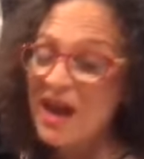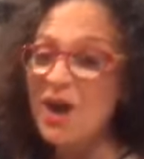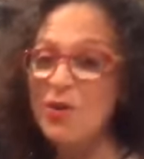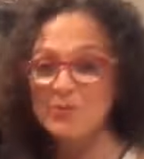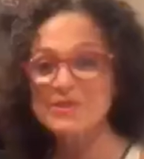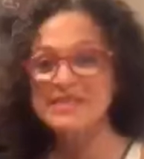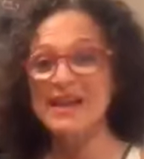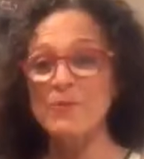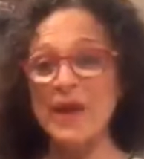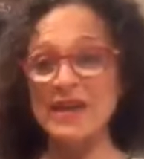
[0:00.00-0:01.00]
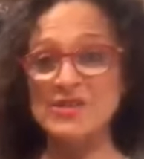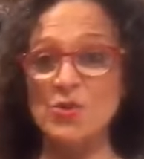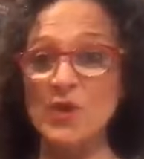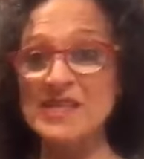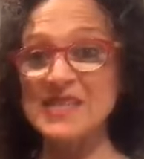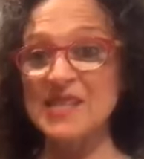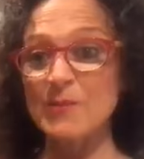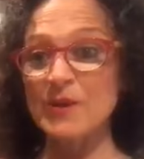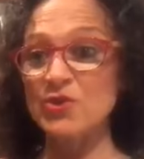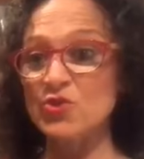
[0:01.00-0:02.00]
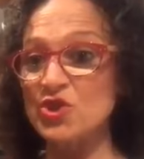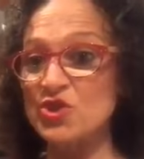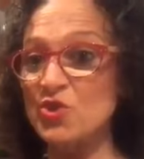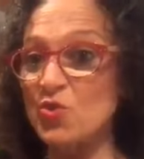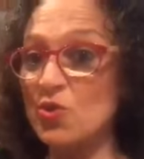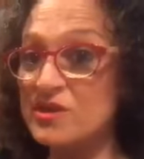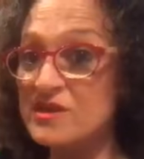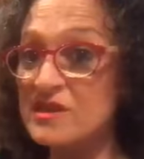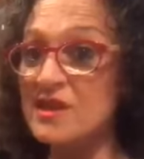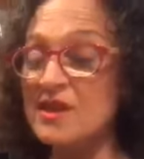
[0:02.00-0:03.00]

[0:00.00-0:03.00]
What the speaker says: Oh, I was in El Paso once. I taught a big nutritional course